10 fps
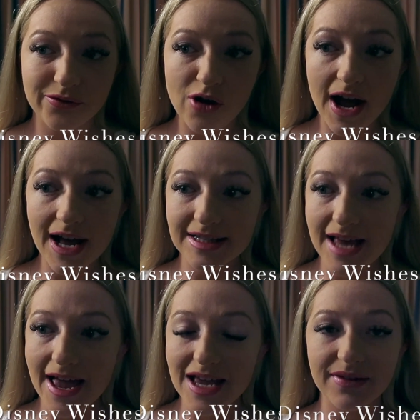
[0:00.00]

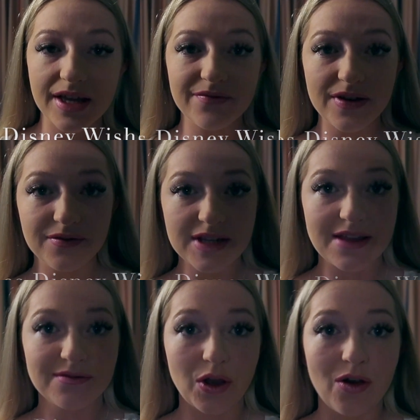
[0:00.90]
Friday the
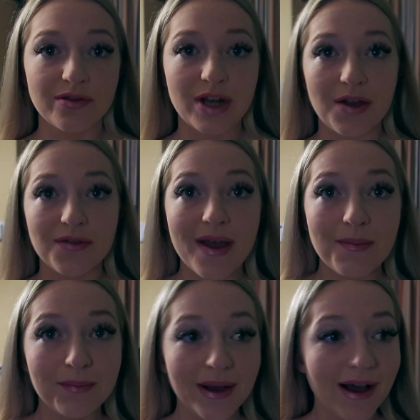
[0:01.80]
fifteenth of
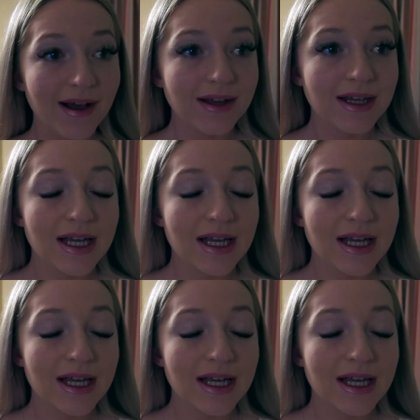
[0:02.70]
November.